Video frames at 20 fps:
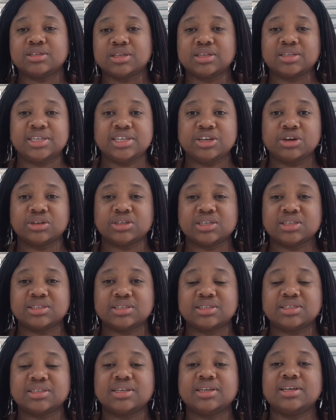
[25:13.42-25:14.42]
the
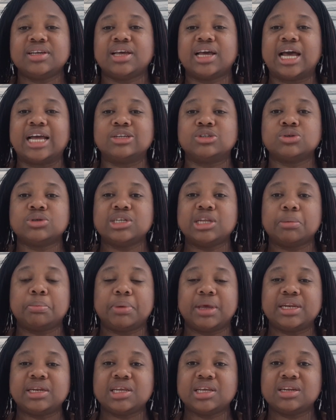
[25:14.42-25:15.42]
others. And so
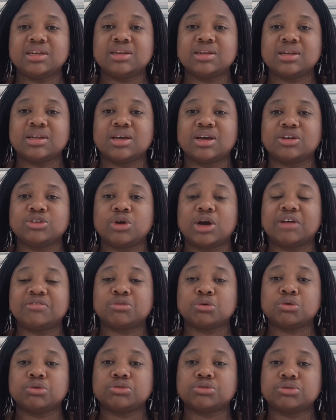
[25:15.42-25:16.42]
depending, you have
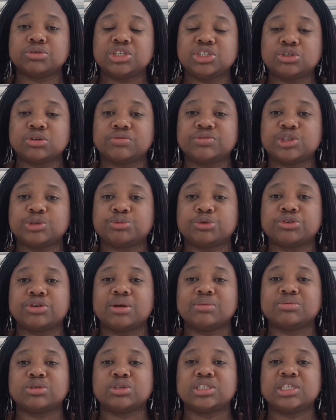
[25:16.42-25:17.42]
to go through each of these
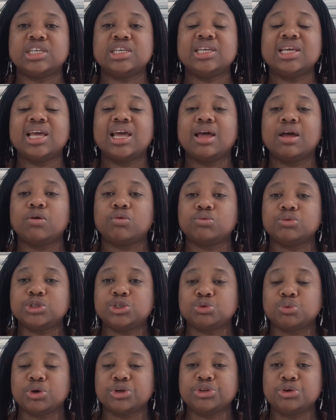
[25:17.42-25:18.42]
programs to see
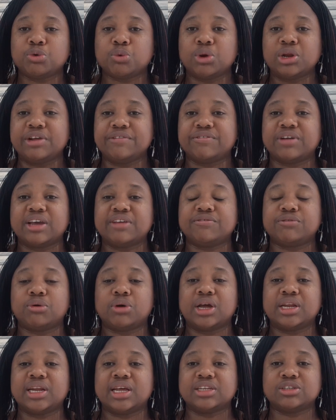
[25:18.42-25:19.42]
which one you qualify
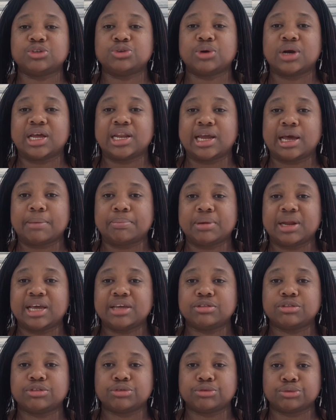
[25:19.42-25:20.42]
for and that you can
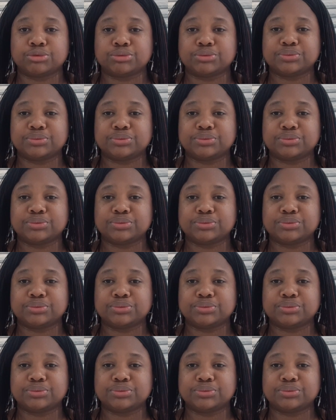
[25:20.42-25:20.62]
apply through.